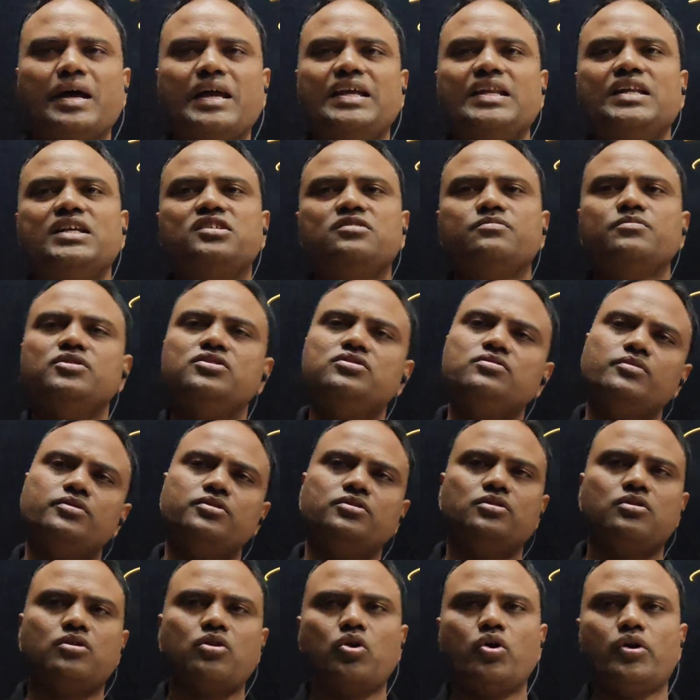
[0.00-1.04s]
Minus means
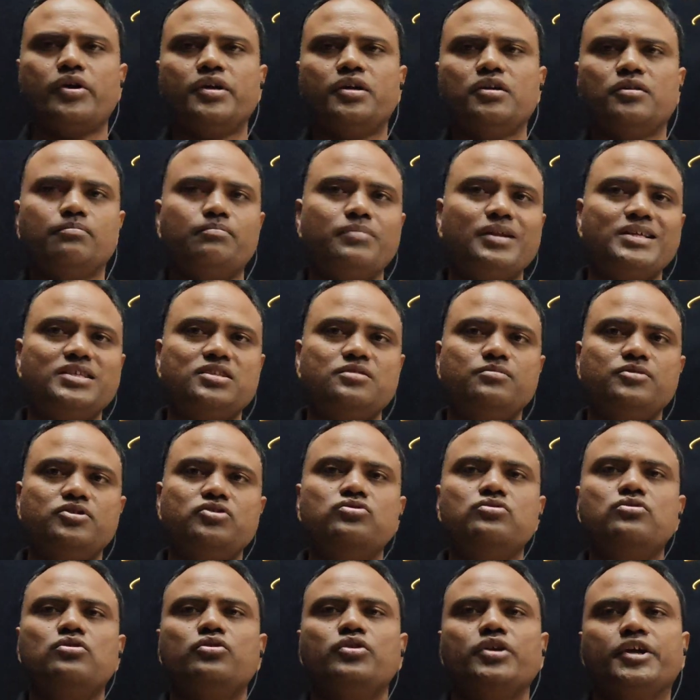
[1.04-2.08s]
withdrawing, plus
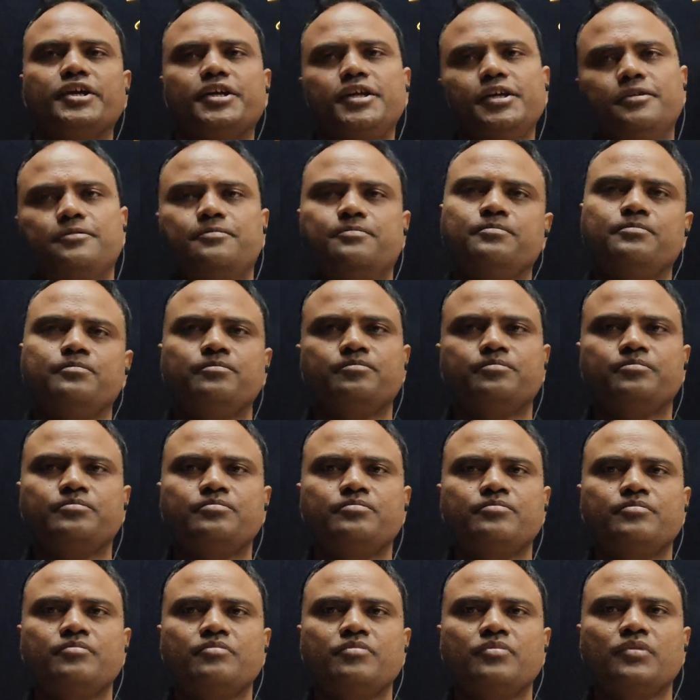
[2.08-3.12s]
means donating.
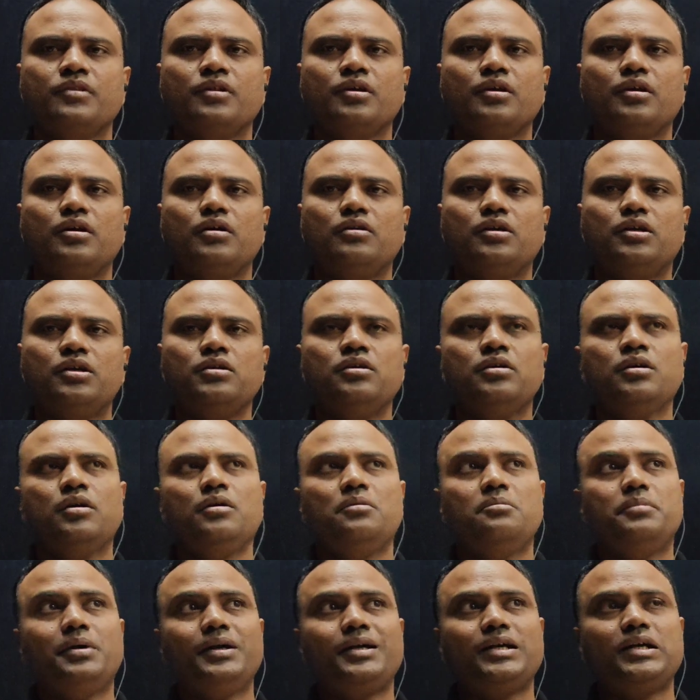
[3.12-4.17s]
Okay,
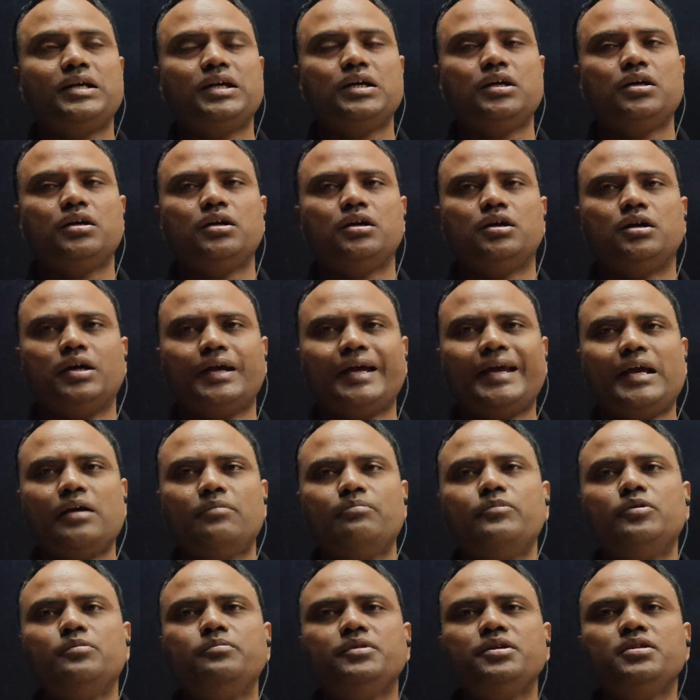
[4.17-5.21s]
but
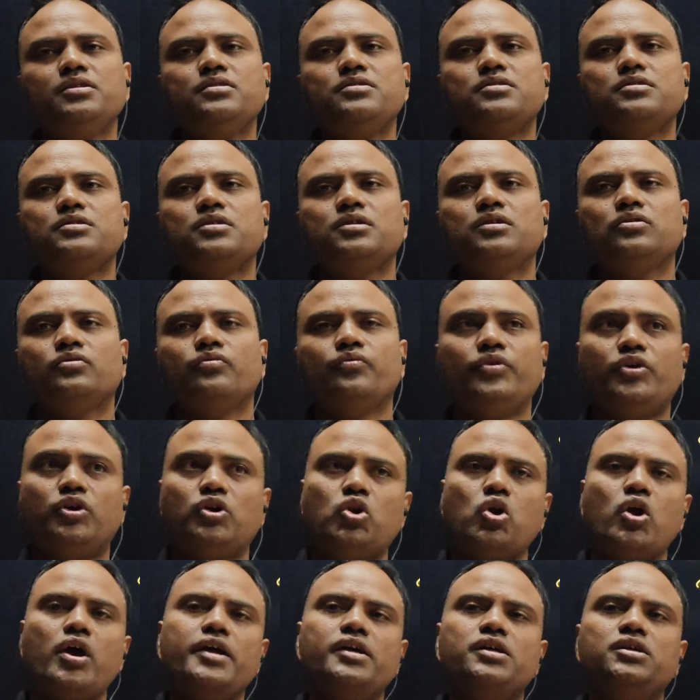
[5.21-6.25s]
M means
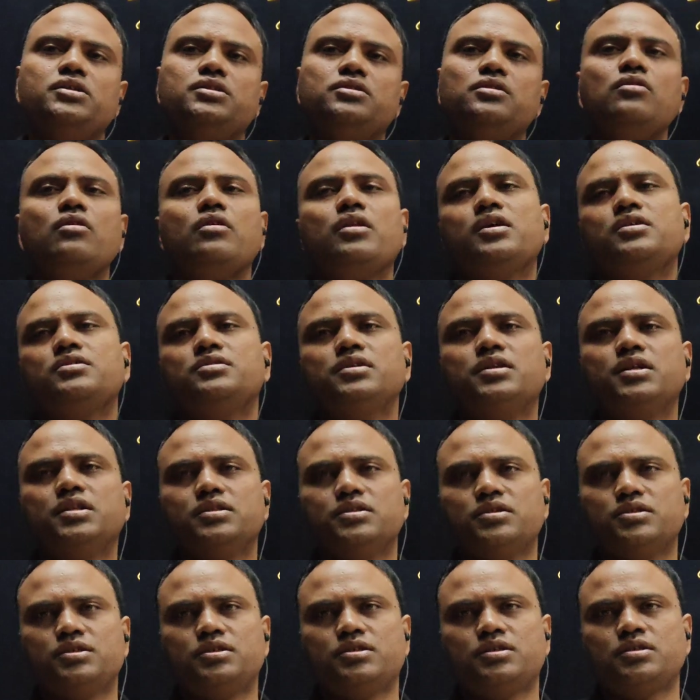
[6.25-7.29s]
withdrawing through
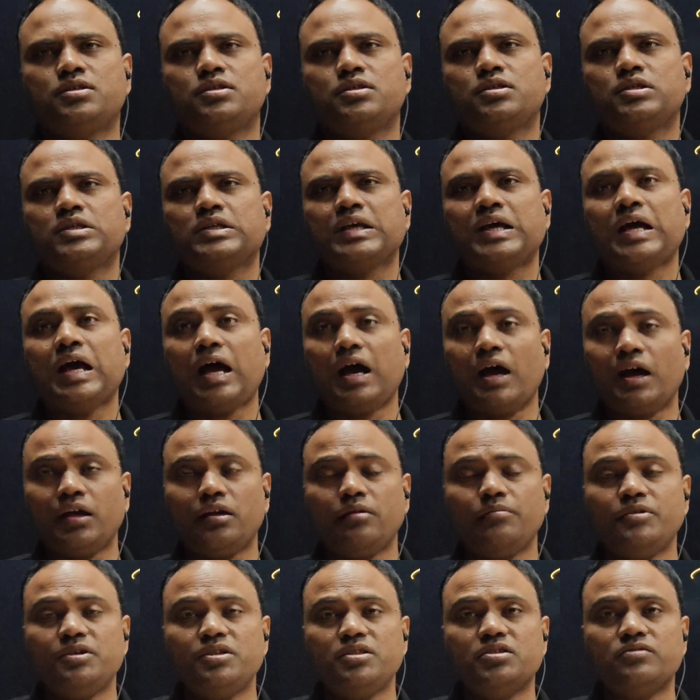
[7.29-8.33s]
resonance.
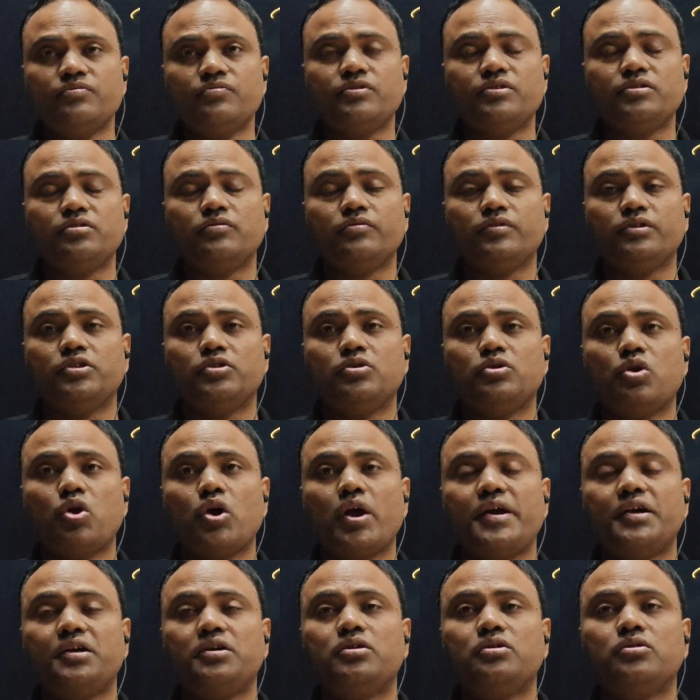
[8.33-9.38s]
I means
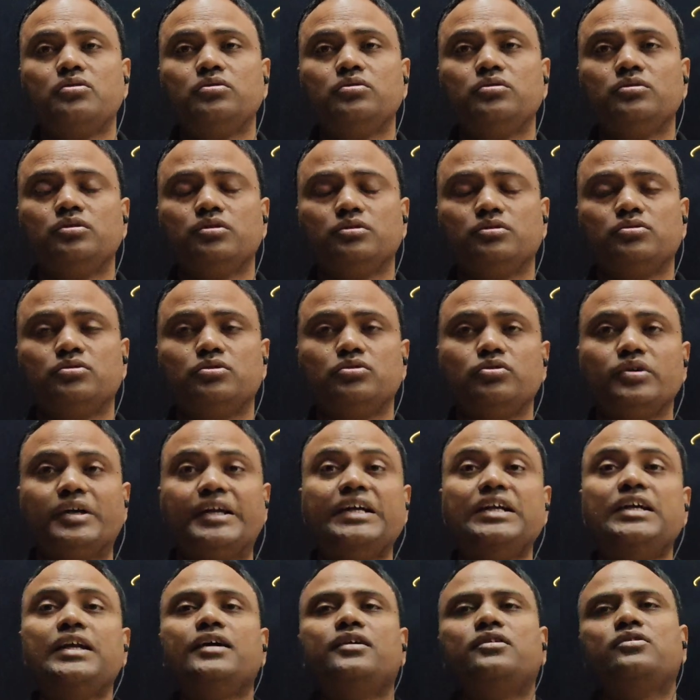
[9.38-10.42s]
withdrawing through
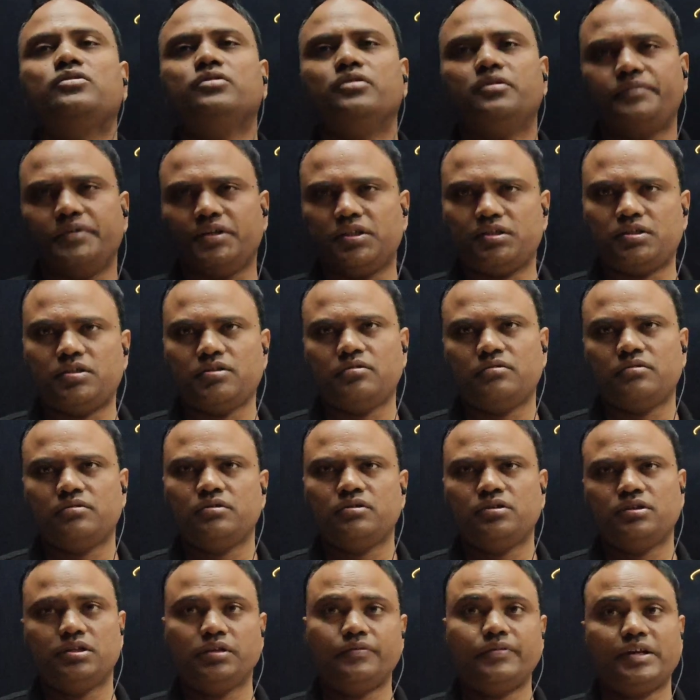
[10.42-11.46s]
inductive effect.
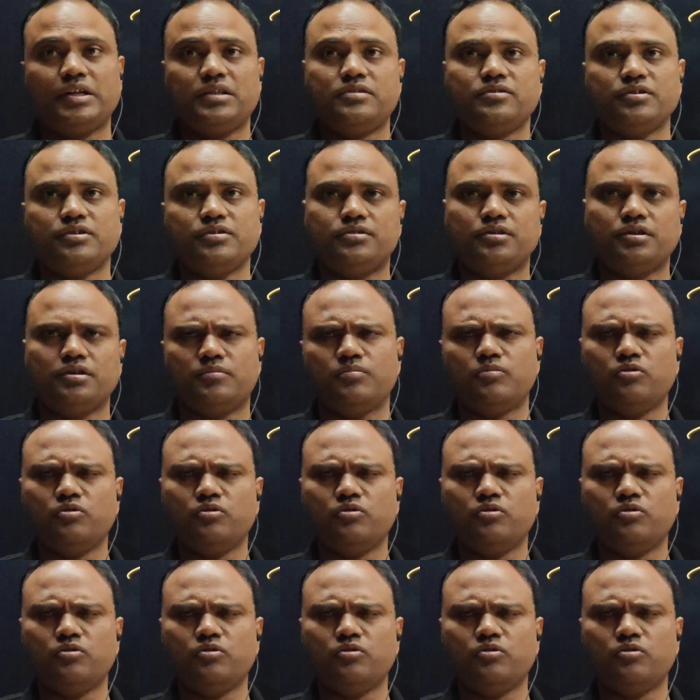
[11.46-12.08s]
Difference is there.